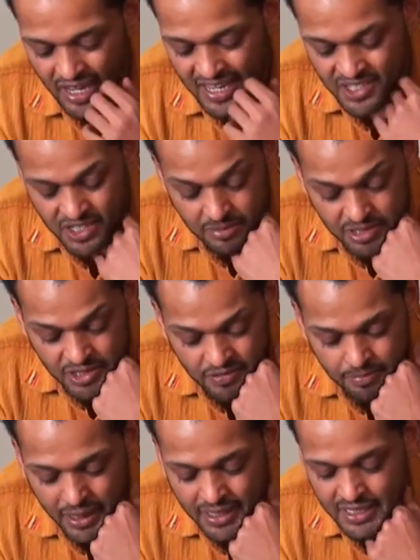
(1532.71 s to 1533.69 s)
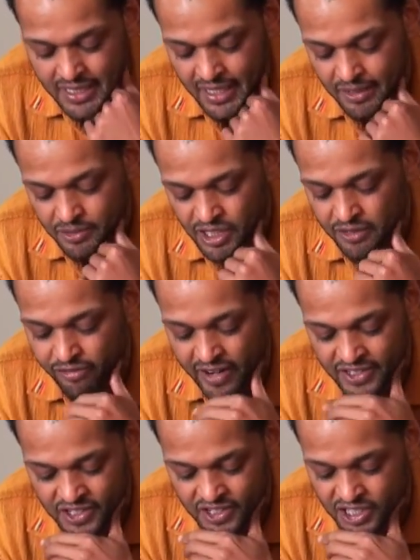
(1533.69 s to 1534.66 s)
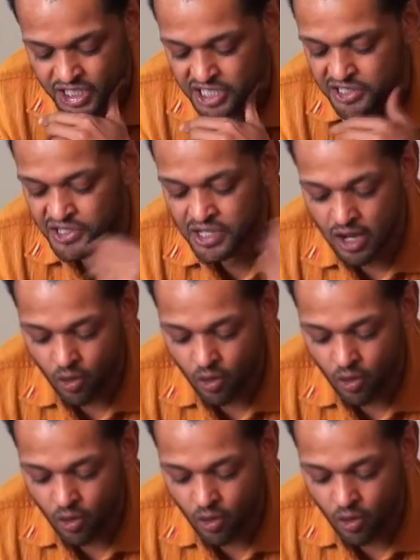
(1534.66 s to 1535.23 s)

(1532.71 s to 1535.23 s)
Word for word: estimates of body counts, and phrases such as